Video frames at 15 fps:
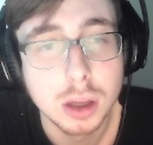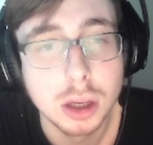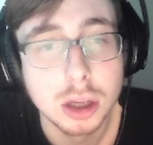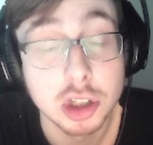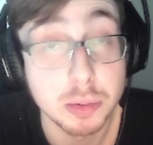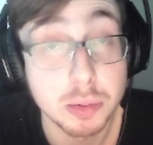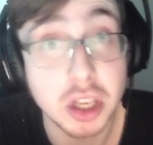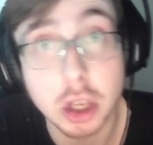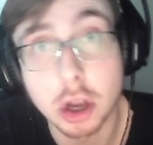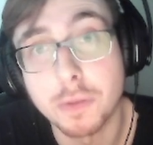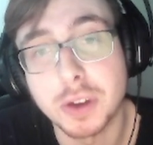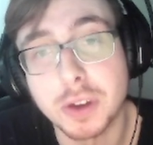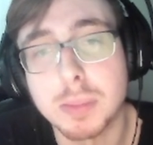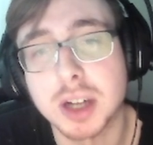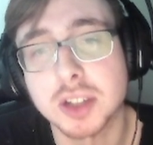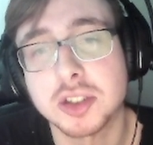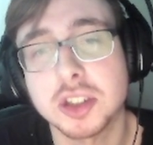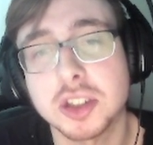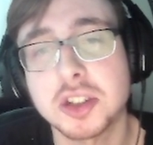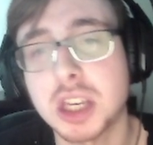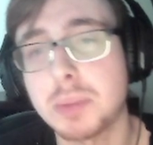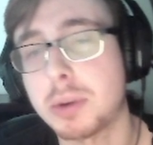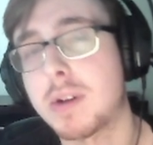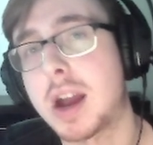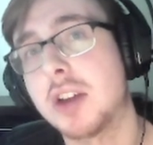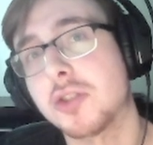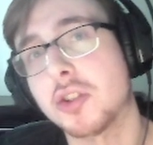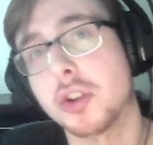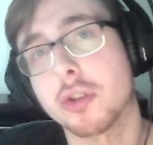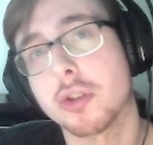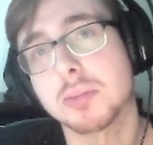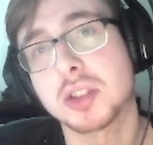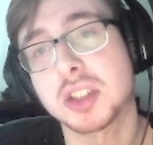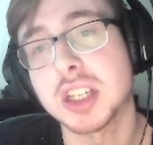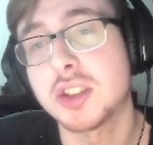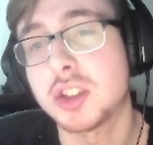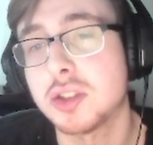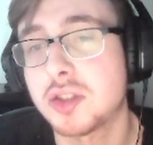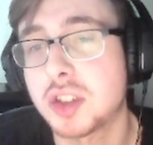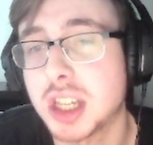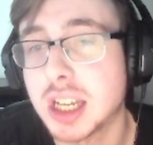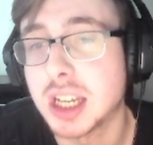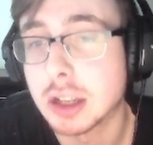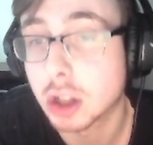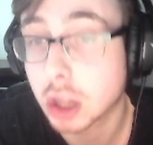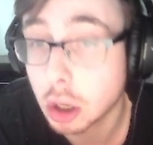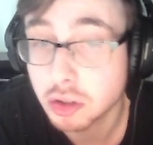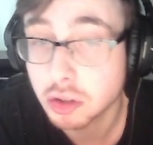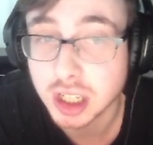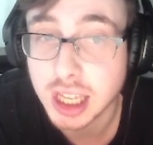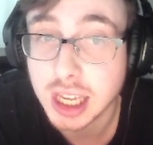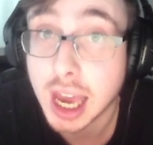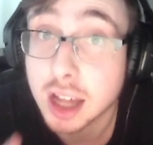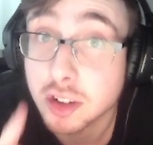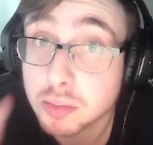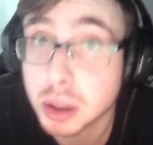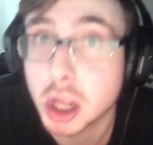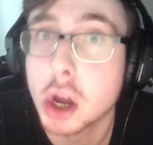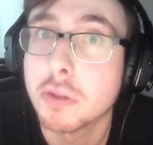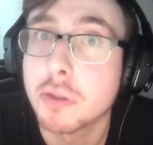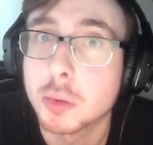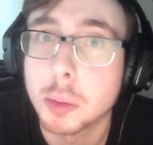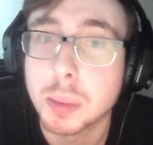Speaking of EU Masters, keep your eyes on Europe's Tier 2 scene closely as playoffs will